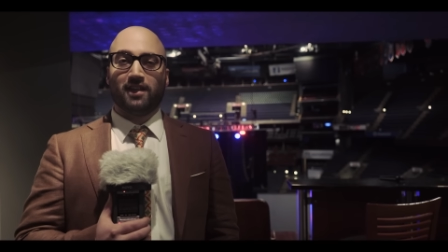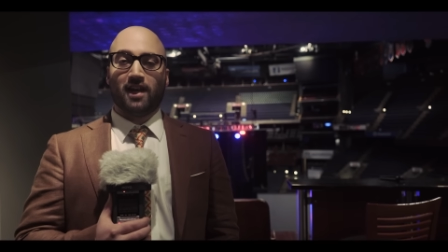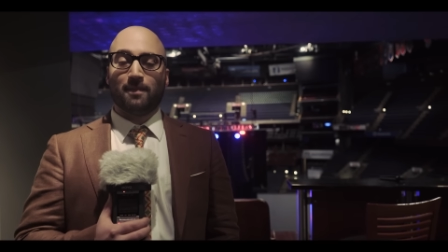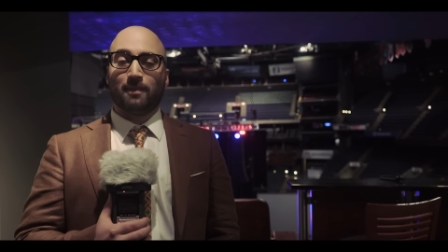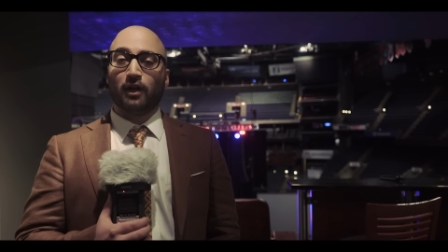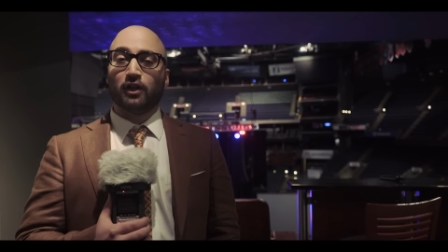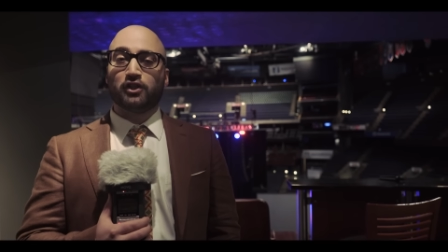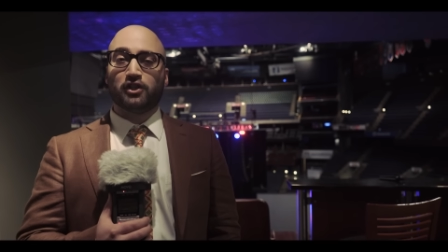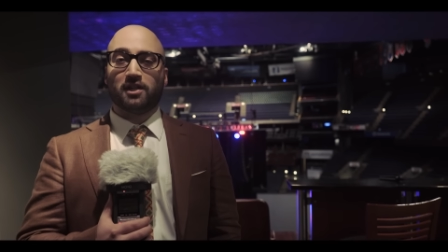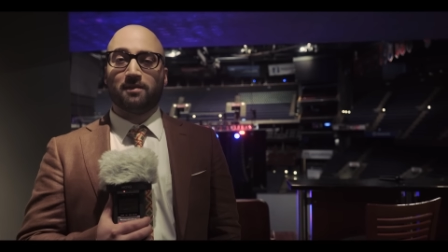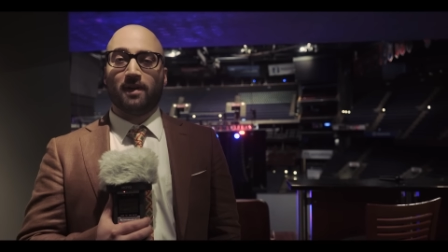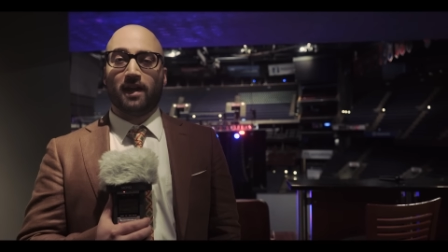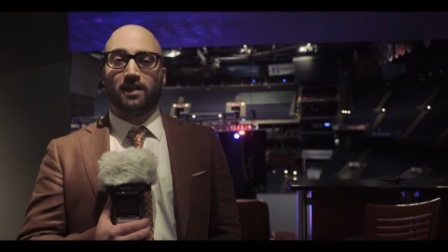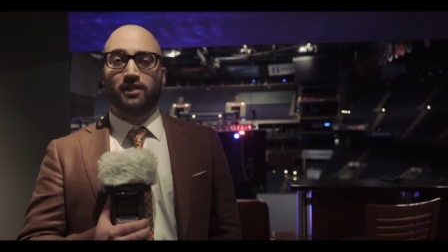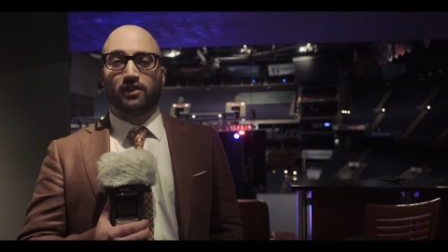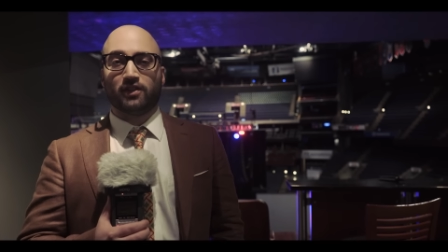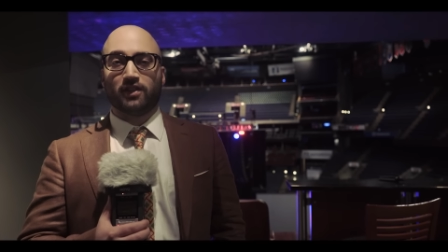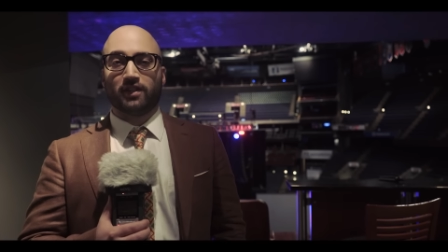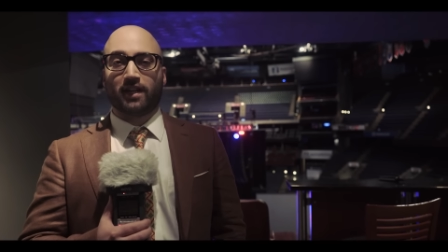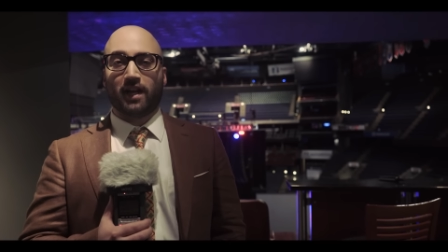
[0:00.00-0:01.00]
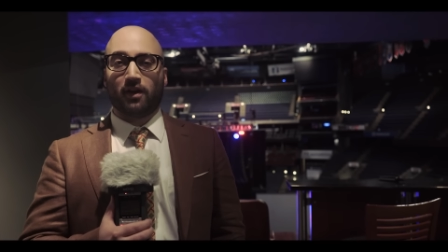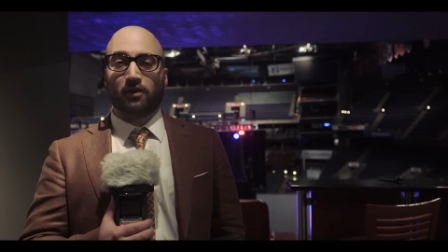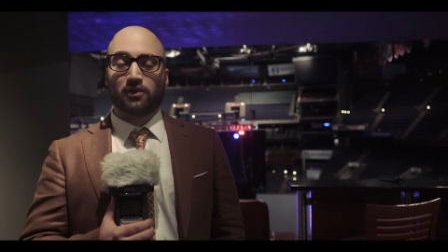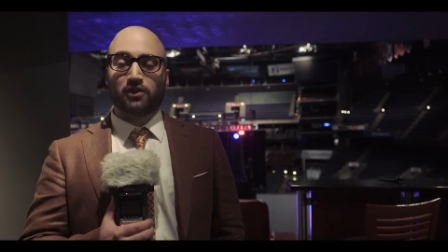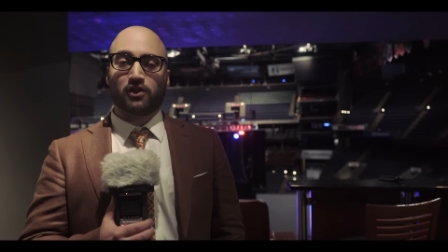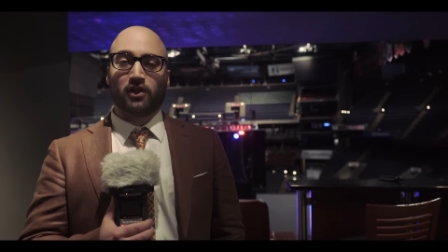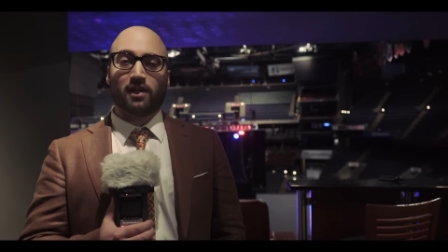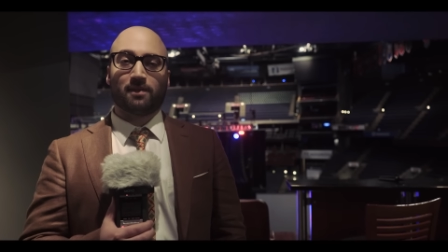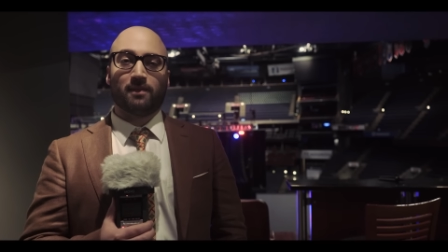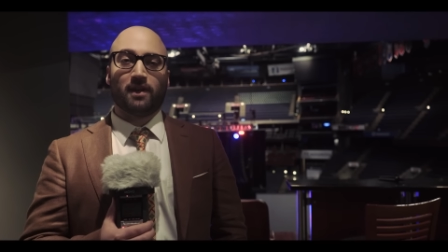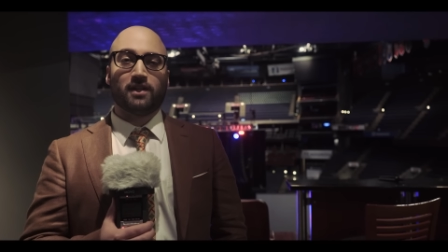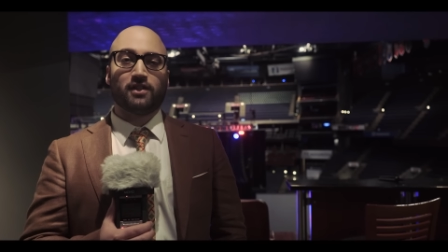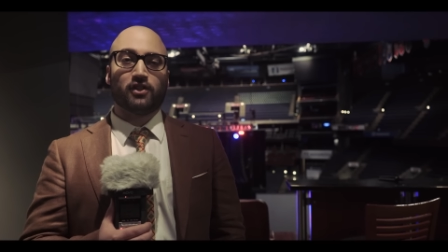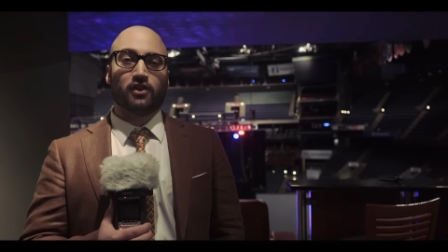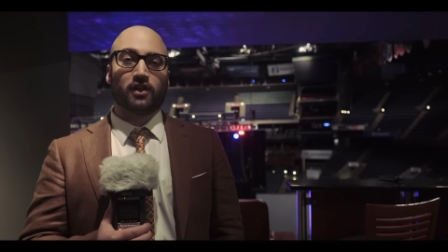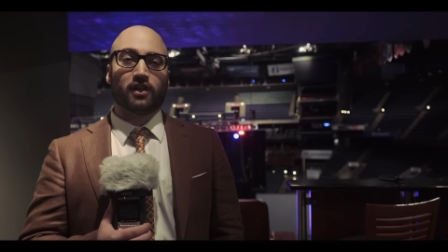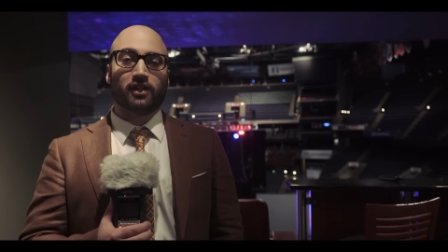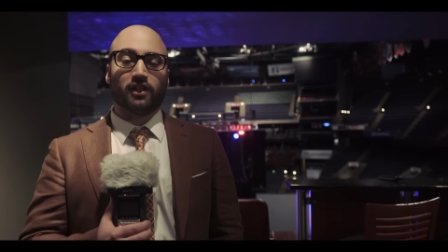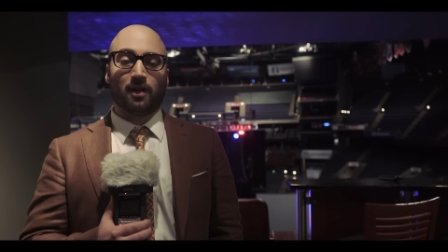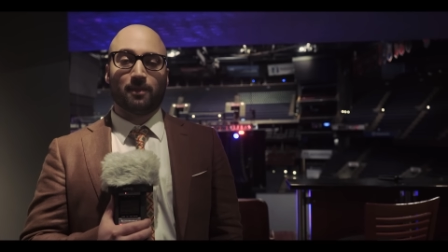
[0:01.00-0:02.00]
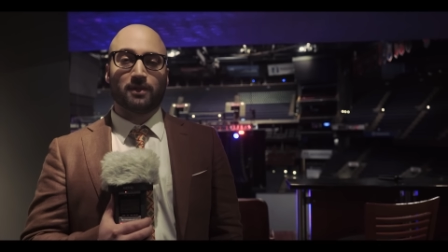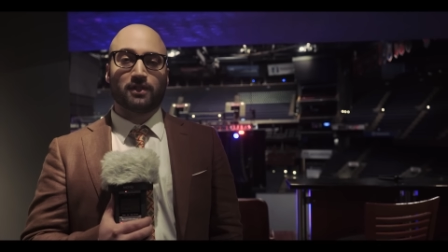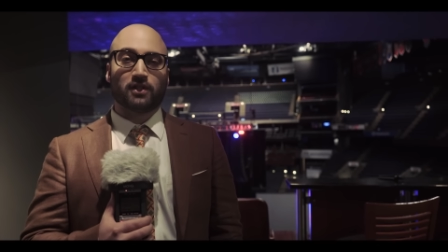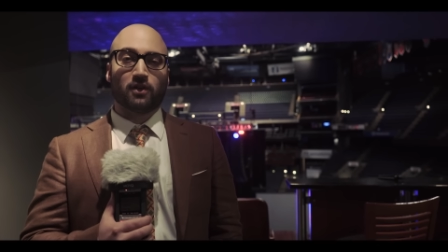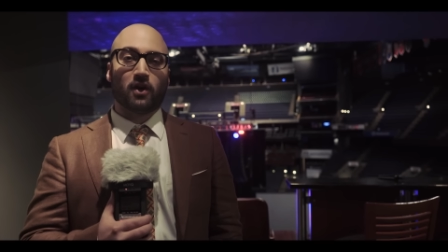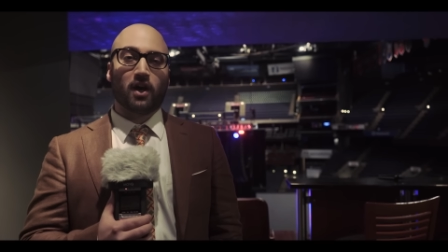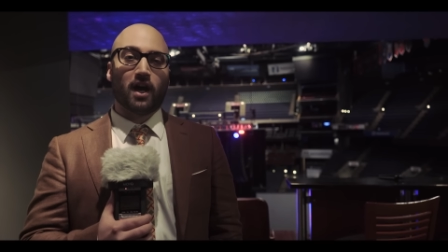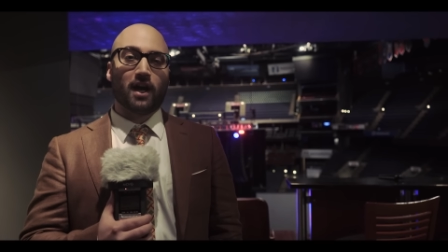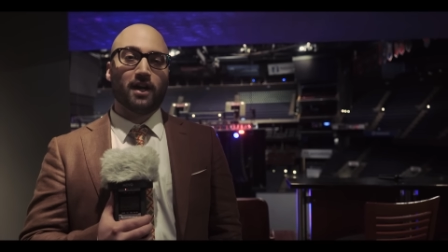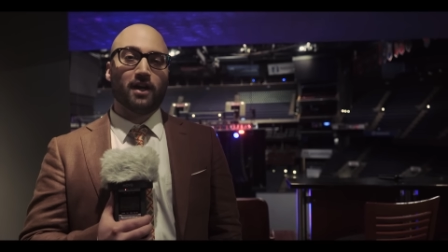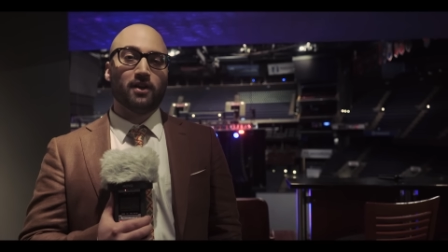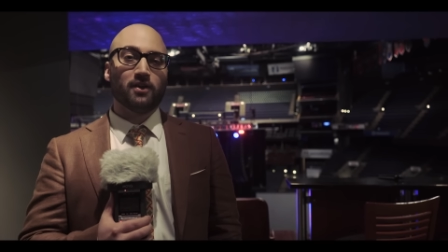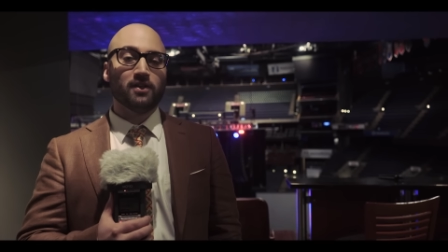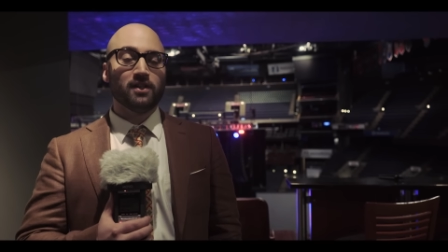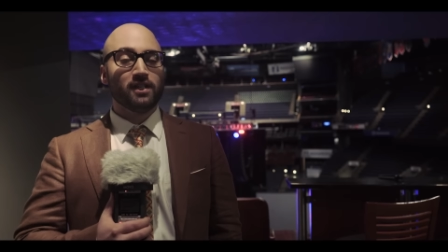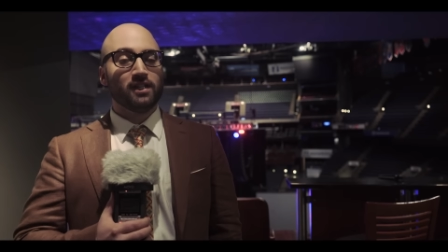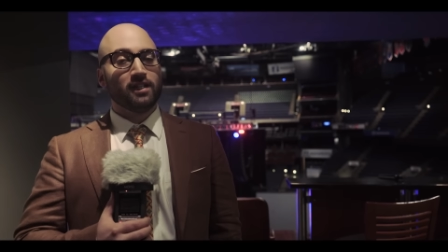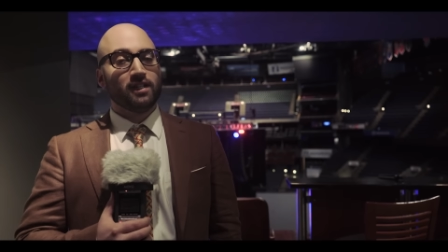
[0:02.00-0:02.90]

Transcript: MLG Major, the Counter-Strike Major in Columbus, Ohio.